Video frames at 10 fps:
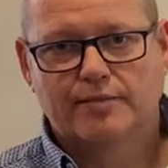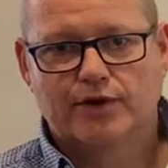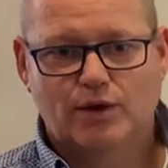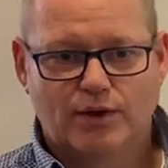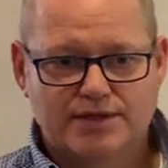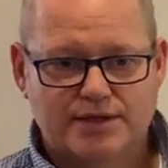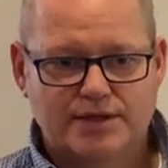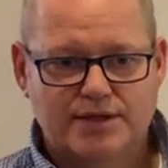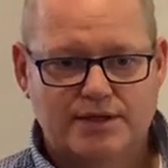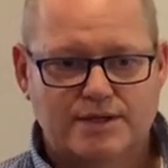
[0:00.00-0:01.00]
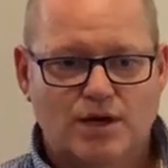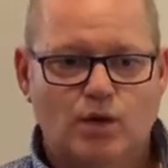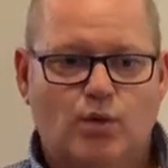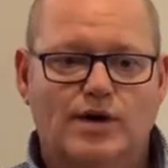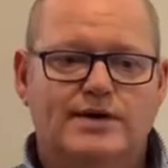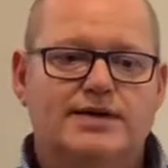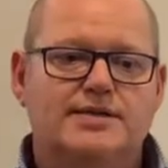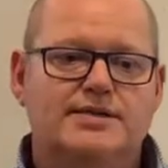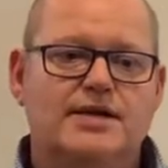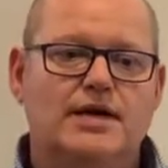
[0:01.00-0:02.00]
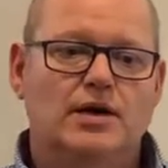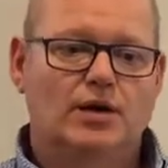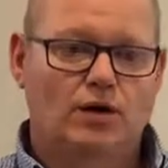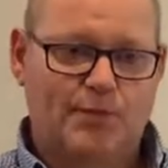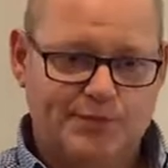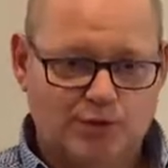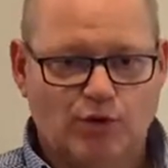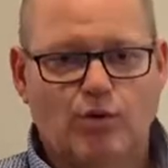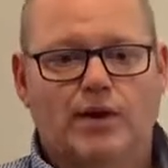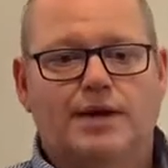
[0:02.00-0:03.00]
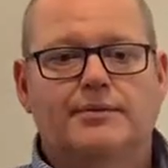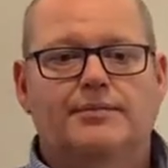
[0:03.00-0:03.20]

But the question is, what is the optimal one?